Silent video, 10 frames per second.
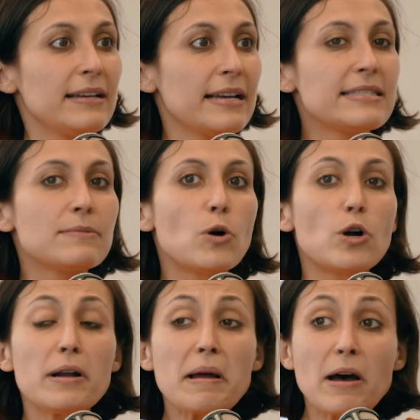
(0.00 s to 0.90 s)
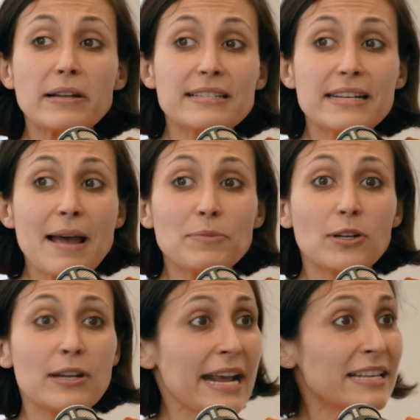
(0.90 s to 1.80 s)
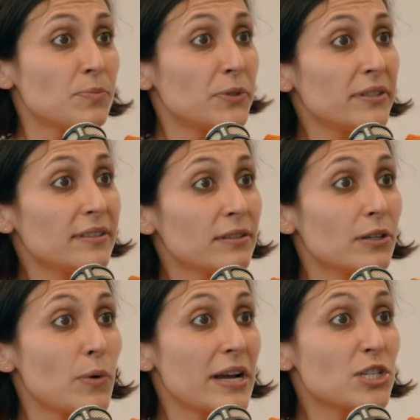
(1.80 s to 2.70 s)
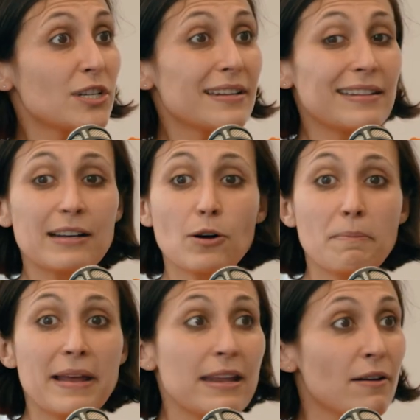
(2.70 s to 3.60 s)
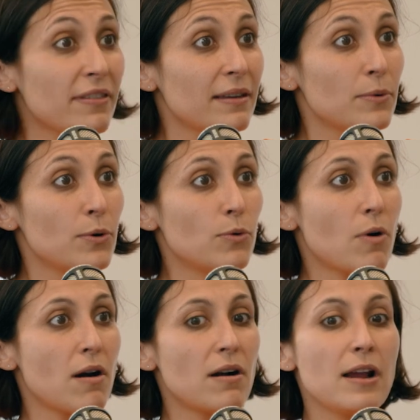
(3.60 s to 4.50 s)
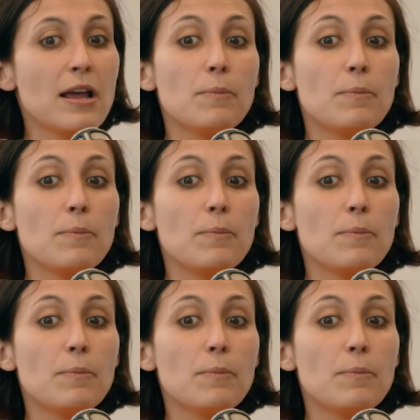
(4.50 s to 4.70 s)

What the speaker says: It's more, honestly, I'm not an expert on the question, and there are many of them who are,